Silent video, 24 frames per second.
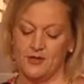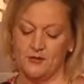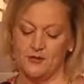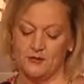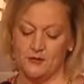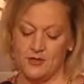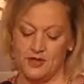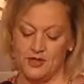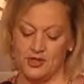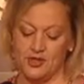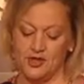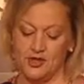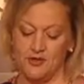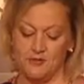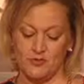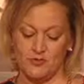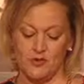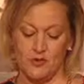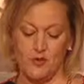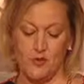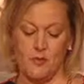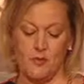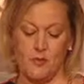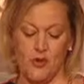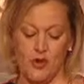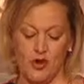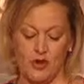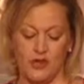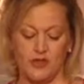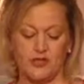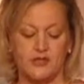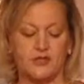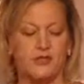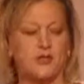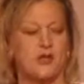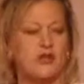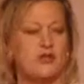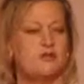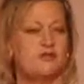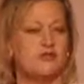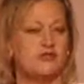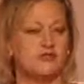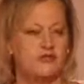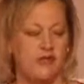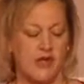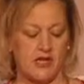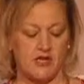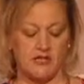which up to a point
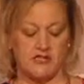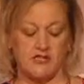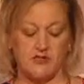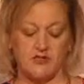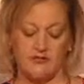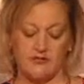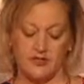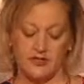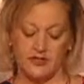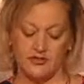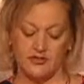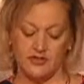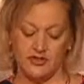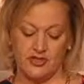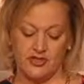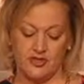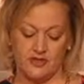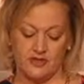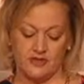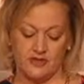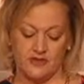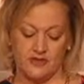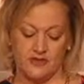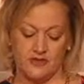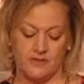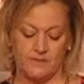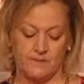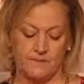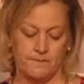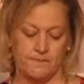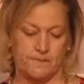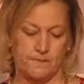was relatively untouched.